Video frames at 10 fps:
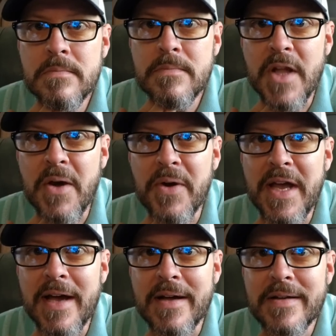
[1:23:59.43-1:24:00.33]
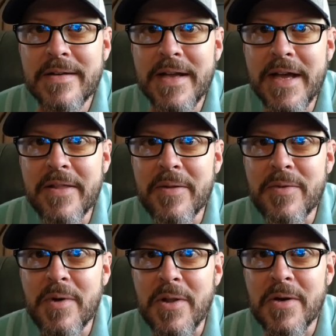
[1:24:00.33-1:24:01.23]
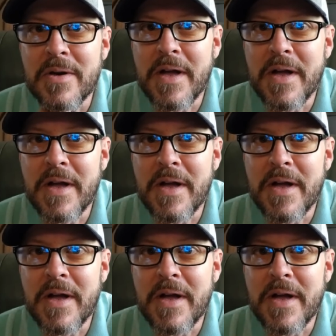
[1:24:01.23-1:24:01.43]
Oh, yeah. Yeah, the Thriller.